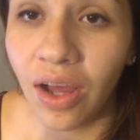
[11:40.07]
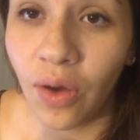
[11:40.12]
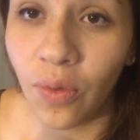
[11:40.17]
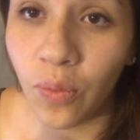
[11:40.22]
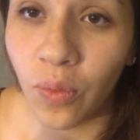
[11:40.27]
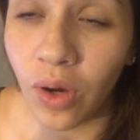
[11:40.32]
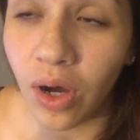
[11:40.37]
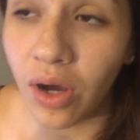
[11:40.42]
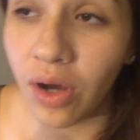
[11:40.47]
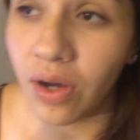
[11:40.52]

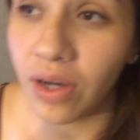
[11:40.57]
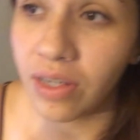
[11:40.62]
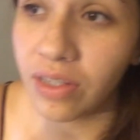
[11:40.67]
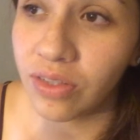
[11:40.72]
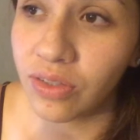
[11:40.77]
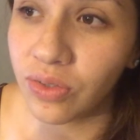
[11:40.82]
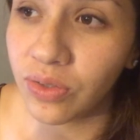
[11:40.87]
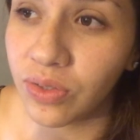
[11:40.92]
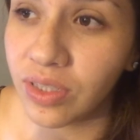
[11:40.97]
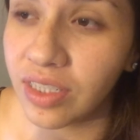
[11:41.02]
while I
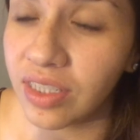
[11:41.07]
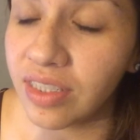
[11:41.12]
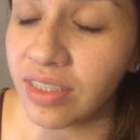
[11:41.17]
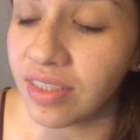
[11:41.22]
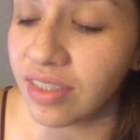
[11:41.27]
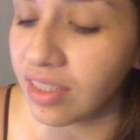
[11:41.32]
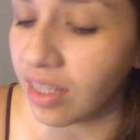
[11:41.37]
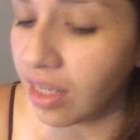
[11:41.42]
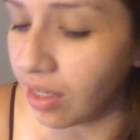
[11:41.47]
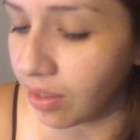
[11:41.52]
do
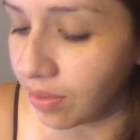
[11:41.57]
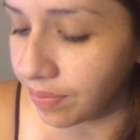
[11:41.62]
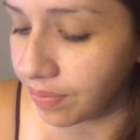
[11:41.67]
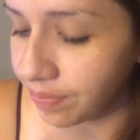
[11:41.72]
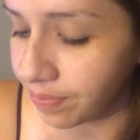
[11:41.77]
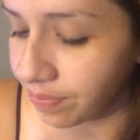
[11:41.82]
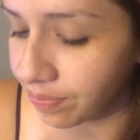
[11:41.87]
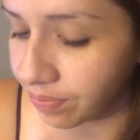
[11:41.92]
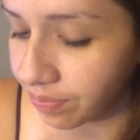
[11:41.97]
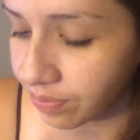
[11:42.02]
this.
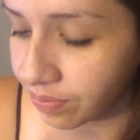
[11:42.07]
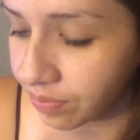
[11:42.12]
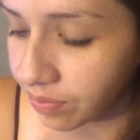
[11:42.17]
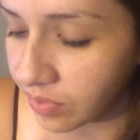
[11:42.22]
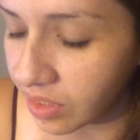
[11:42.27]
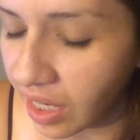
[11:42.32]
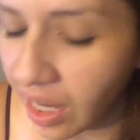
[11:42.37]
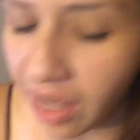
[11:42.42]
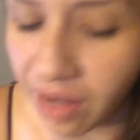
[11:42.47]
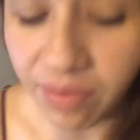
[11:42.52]
Um,
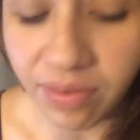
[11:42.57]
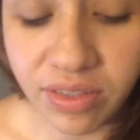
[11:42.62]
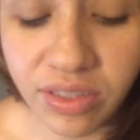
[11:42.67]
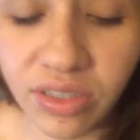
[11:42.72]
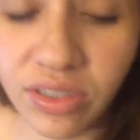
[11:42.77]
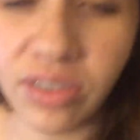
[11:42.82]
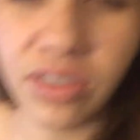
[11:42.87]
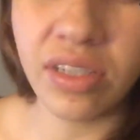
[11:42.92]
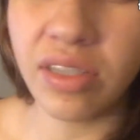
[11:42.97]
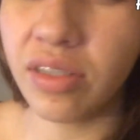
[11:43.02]
I have
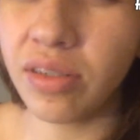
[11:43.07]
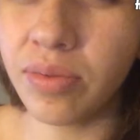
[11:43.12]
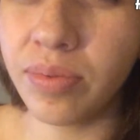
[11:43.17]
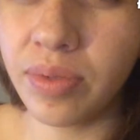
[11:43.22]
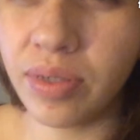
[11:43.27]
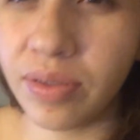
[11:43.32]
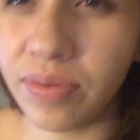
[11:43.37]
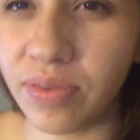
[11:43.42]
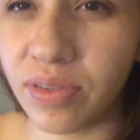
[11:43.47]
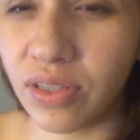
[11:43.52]
just a little
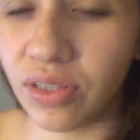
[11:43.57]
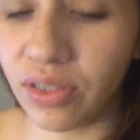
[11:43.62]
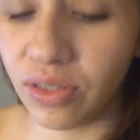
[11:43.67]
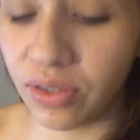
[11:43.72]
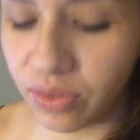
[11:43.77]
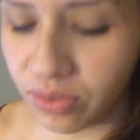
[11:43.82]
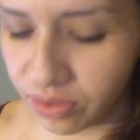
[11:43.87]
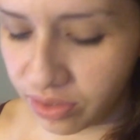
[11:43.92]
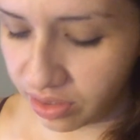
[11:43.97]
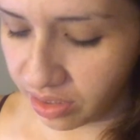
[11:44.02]
bit of
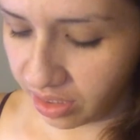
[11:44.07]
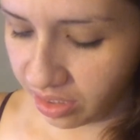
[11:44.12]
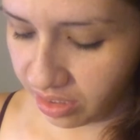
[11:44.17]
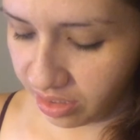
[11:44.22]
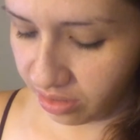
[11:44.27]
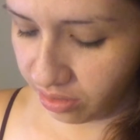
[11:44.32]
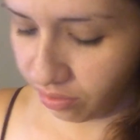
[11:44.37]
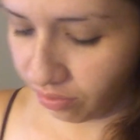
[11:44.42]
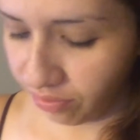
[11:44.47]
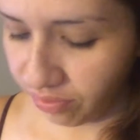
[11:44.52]
clothes that I
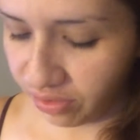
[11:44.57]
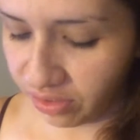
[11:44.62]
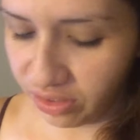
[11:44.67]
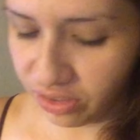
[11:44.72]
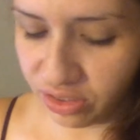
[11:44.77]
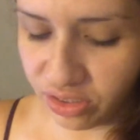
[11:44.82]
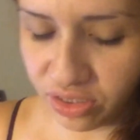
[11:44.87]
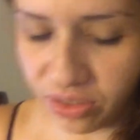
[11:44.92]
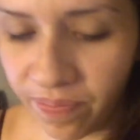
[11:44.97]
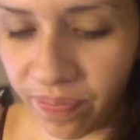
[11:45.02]
need to
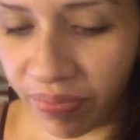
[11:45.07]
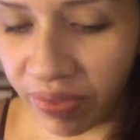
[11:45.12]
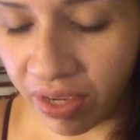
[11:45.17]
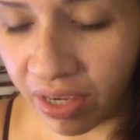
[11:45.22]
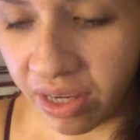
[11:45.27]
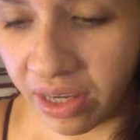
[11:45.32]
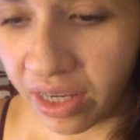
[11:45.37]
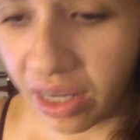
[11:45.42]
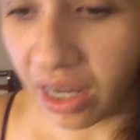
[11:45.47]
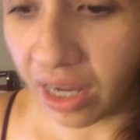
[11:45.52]
finish.
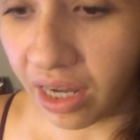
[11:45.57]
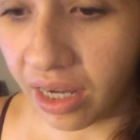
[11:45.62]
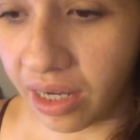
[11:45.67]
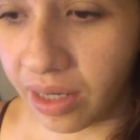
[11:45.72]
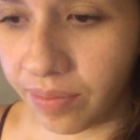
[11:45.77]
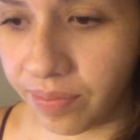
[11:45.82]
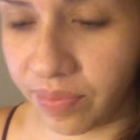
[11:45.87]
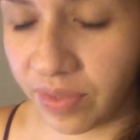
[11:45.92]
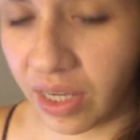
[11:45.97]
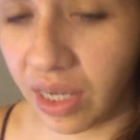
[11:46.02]

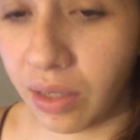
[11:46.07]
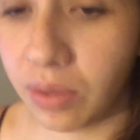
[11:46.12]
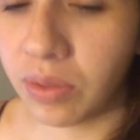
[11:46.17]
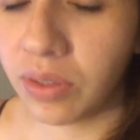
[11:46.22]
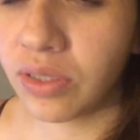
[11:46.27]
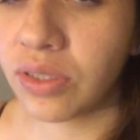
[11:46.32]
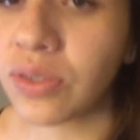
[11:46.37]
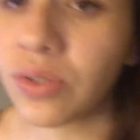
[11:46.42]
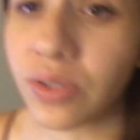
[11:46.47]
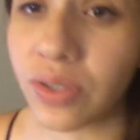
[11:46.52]
Um, I
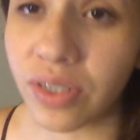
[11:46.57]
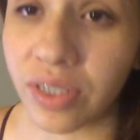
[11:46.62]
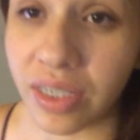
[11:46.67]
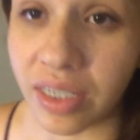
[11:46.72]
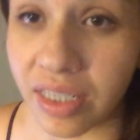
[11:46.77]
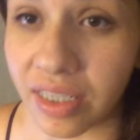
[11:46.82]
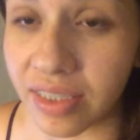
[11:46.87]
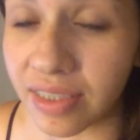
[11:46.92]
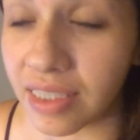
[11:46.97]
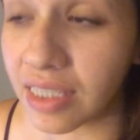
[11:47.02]
was
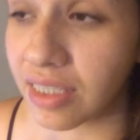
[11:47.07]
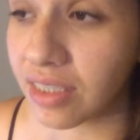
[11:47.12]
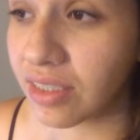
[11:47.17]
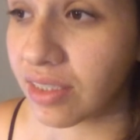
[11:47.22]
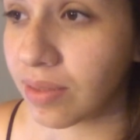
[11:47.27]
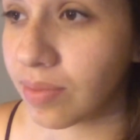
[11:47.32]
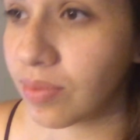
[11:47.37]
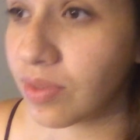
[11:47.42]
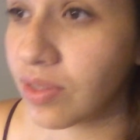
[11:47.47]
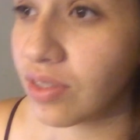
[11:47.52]
organizing
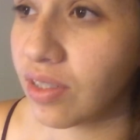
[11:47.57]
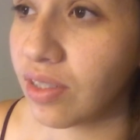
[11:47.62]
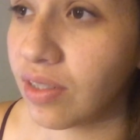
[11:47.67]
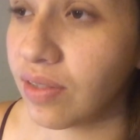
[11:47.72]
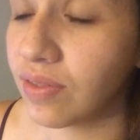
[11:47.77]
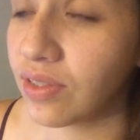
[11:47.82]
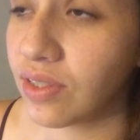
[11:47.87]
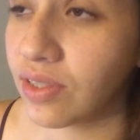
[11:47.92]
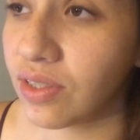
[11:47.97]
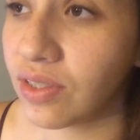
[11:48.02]
some
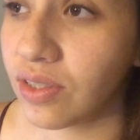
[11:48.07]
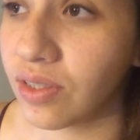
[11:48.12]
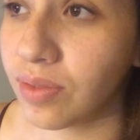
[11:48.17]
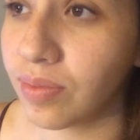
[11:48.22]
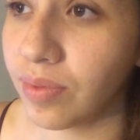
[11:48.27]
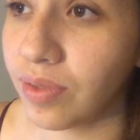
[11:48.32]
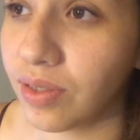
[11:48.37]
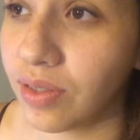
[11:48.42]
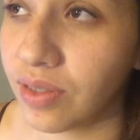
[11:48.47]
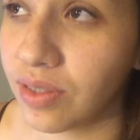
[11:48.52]
stuff so it took
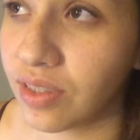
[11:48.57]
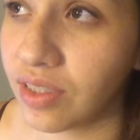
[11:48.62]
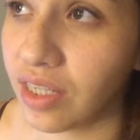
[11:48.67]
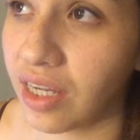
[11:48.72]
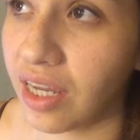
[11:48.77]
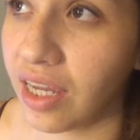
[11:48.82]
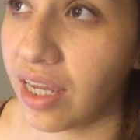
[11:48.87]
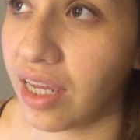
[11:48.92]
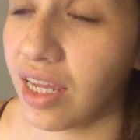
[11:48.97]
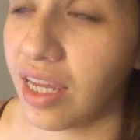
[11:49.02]
me all
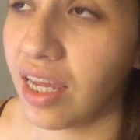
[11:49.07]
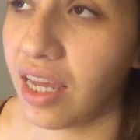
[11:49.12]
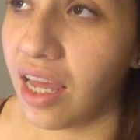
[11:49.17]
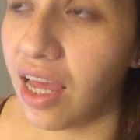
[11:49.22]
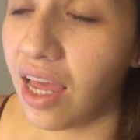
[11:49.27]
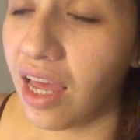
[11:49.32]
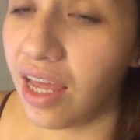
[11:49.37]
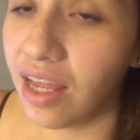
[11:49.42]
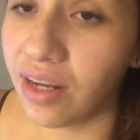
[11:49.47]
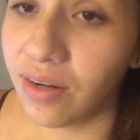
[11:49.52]
day
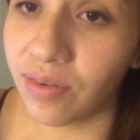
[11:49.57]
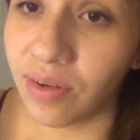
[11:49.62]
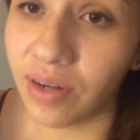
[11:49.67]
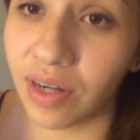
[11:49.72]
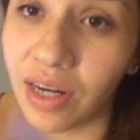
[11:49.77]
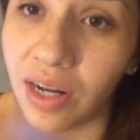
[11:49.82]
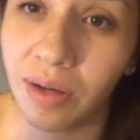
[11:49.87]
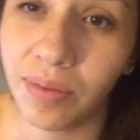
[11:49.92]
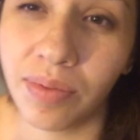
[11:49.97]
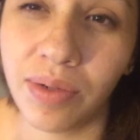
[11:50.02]
and right
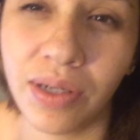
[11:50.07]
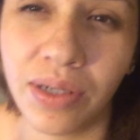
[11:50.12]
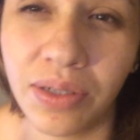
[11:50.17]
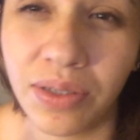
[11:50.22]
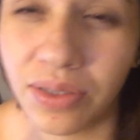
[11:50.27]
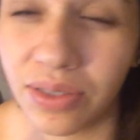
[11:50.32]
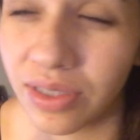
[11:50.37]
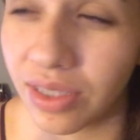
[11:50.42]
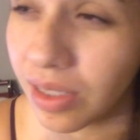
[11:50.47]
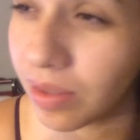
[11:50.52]
now I'm gonna go
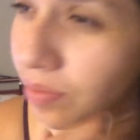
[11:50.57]
to sleep